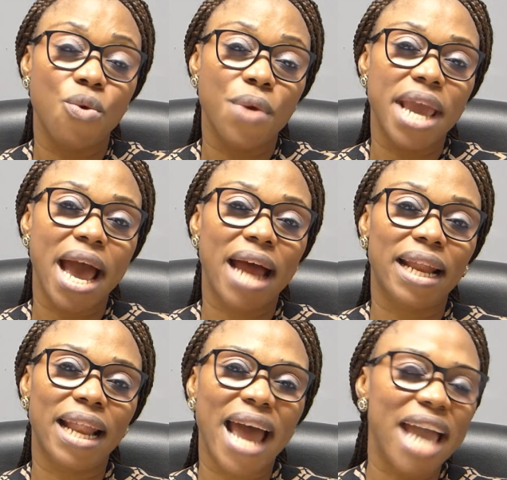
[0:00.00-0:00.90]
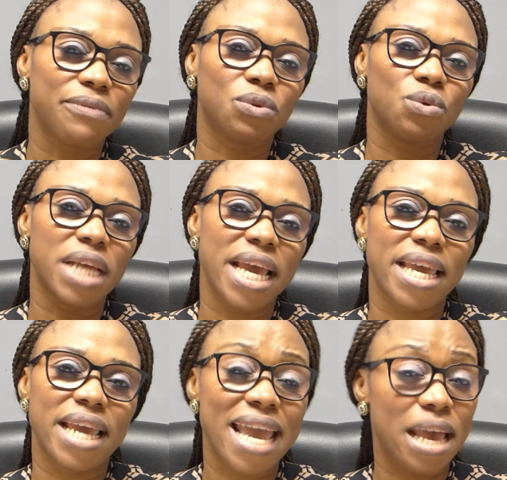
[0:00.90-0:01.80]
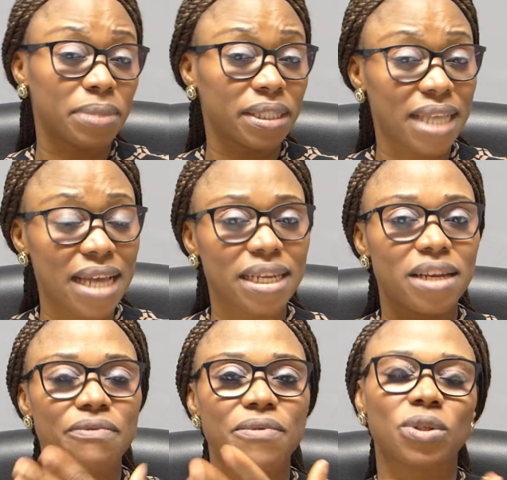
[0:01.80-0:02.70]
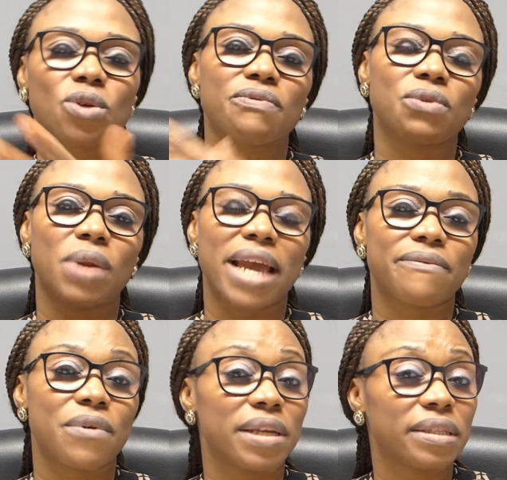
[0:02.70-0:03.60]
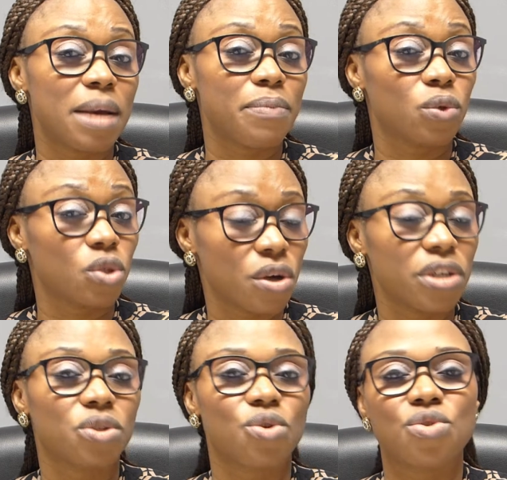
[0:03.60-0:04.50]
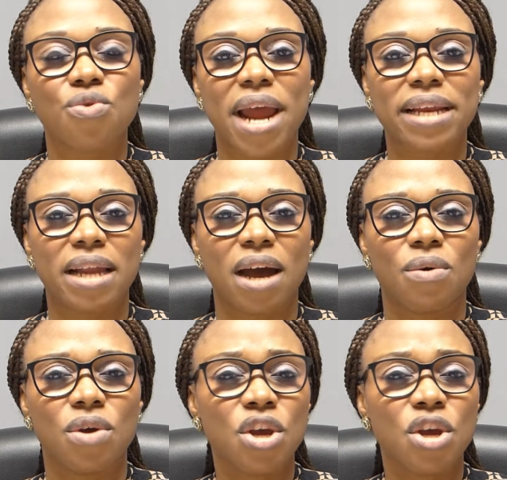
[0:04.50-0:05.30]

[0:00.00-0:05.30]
We are alive today. I am standing in front of you, like for example, talking to you right now.